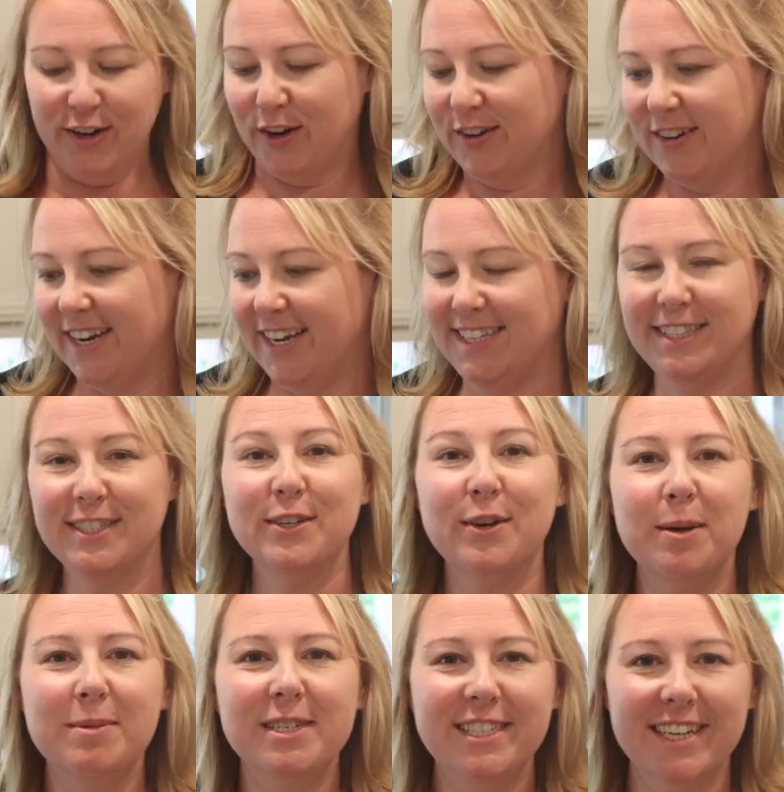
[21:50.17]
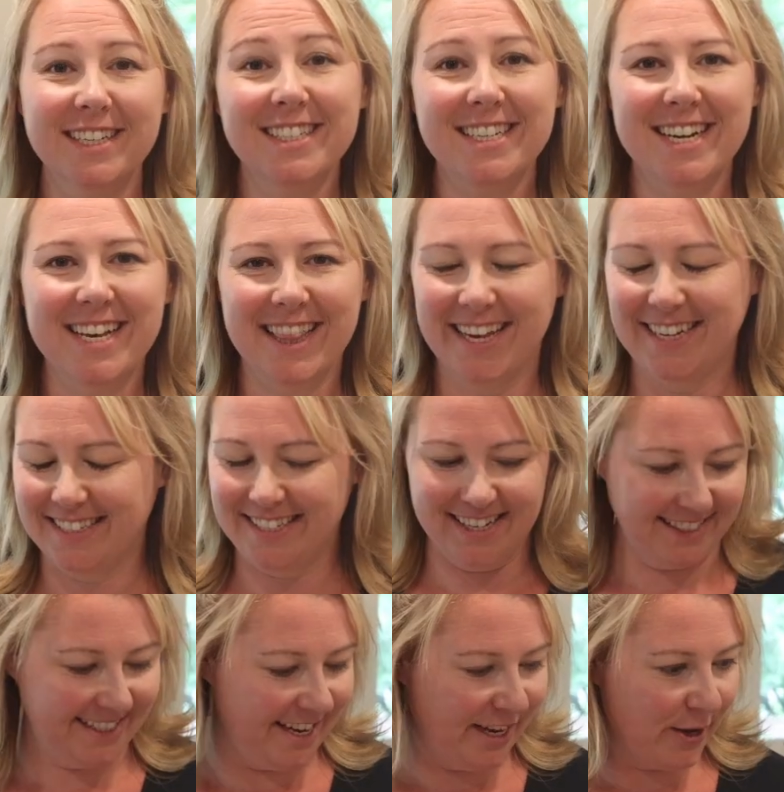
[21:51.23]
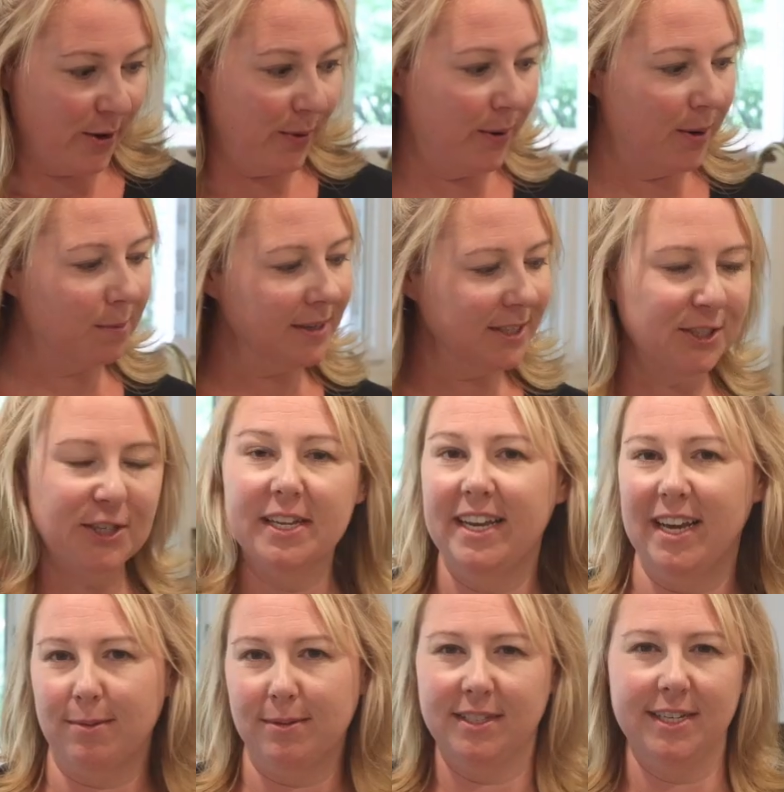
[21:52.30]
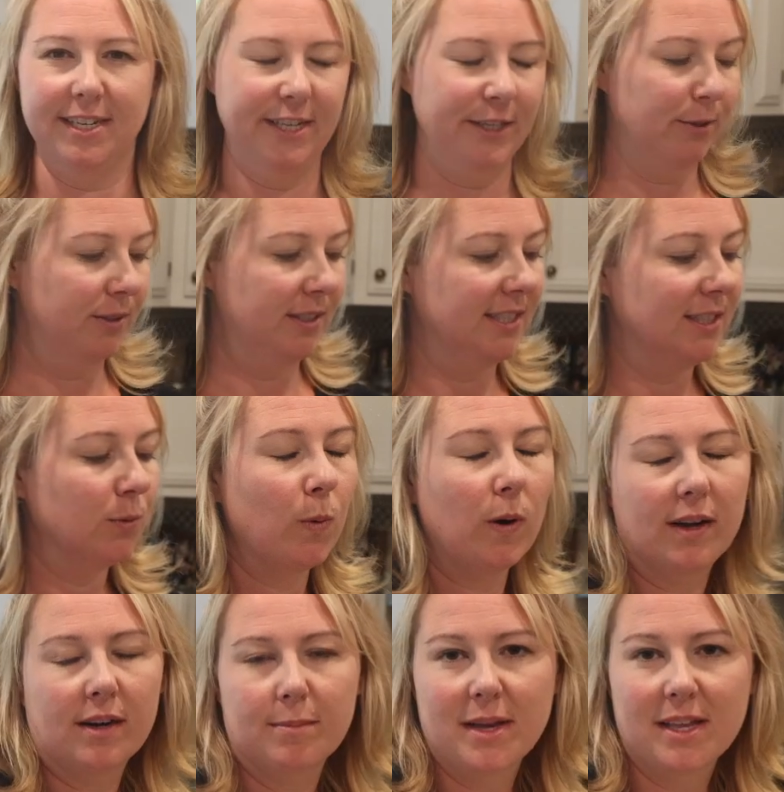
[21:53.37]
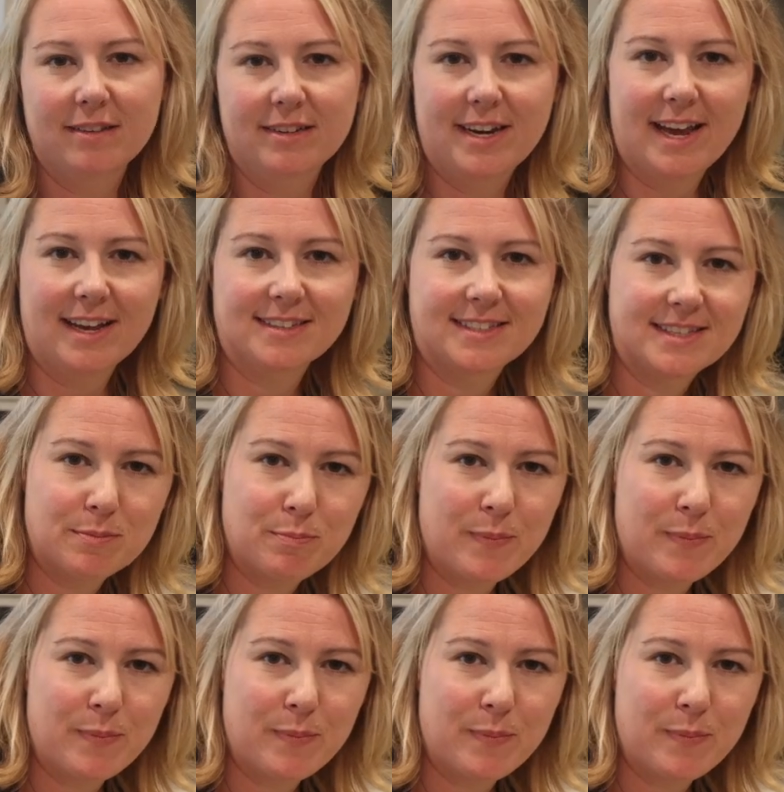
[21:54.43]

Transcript: All right, so I'm adjusting things as I go. Originally, I was going to use this watermelon as the